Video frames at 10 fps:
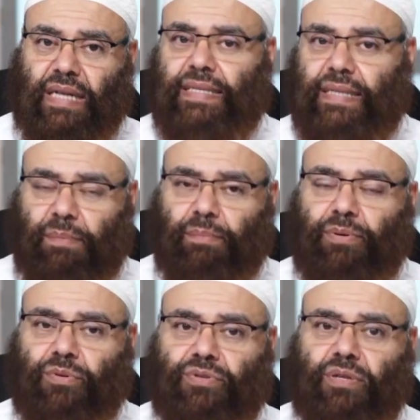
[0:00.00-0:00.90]
and
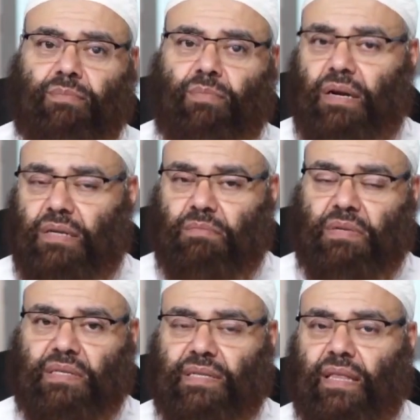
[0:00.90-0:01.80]
temples and
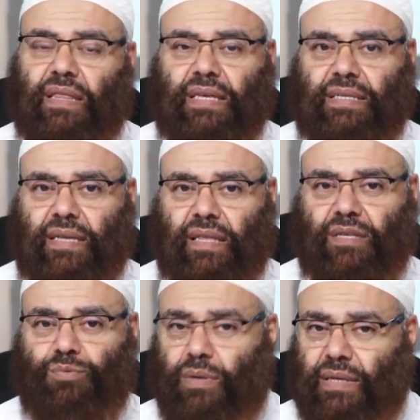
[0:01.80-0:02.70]
monuments and things like
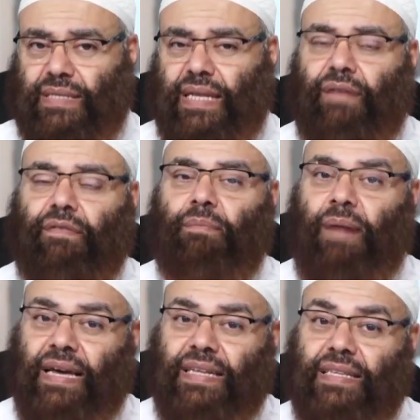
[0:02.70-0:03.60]
this. What does that
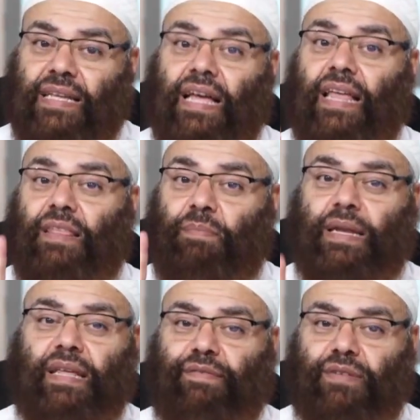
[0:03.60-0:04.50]
remind the
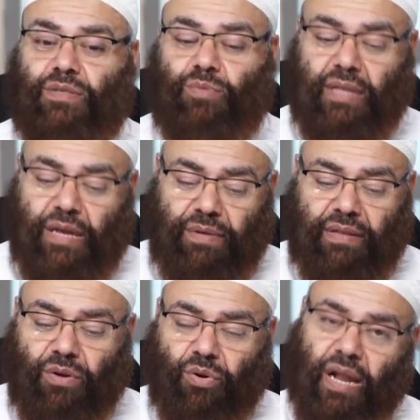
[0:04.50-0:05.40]
believers when they
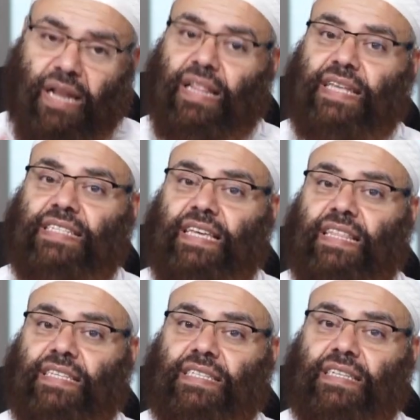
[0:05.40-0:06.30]
read the Quran and they see
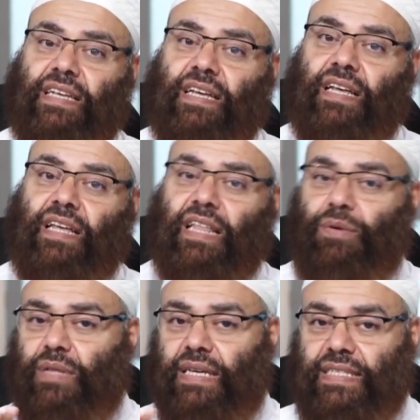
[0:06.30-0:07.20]
this?
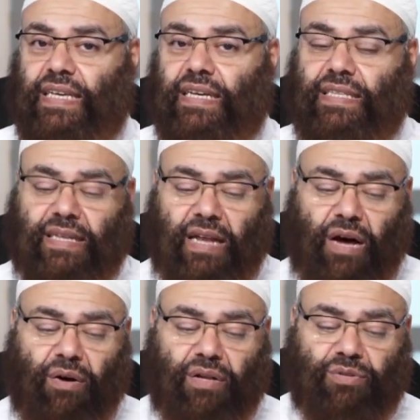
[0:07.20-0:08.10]
And when they see it and
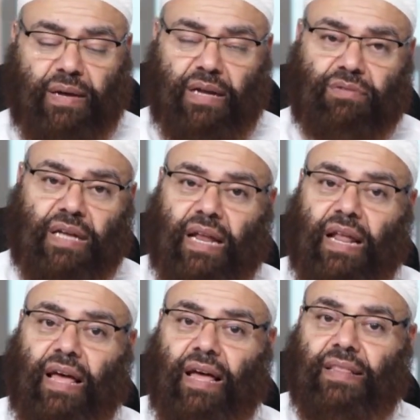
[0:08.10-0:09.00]
how Allah subhanahu wa
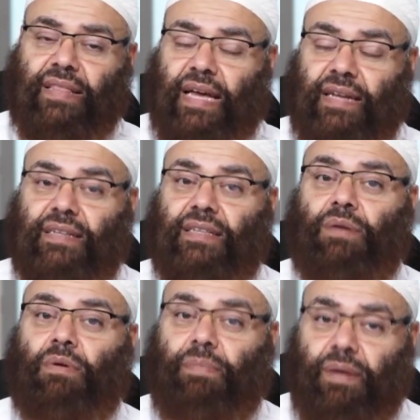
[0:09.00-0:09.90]
ta'ala at the end
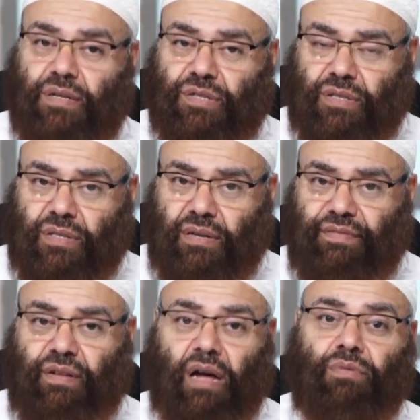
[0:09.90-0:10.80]
they were punished
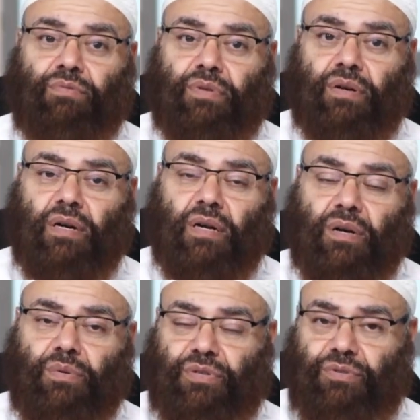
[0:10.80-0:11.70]
and Fir'aun were,
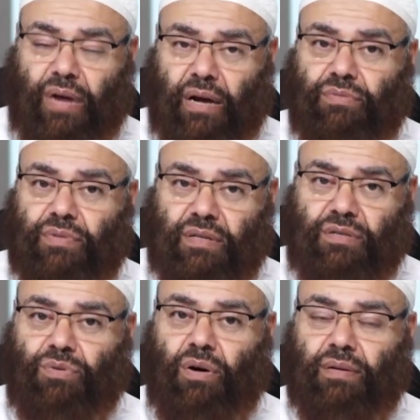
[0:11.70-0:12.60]
was drowned
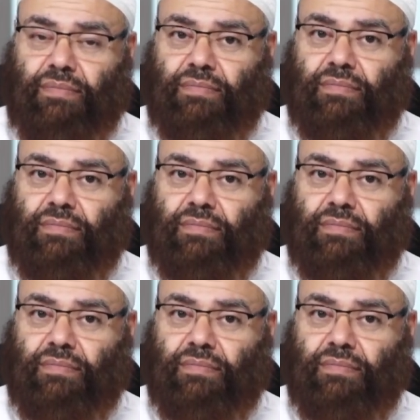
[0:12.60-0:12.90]
and so on.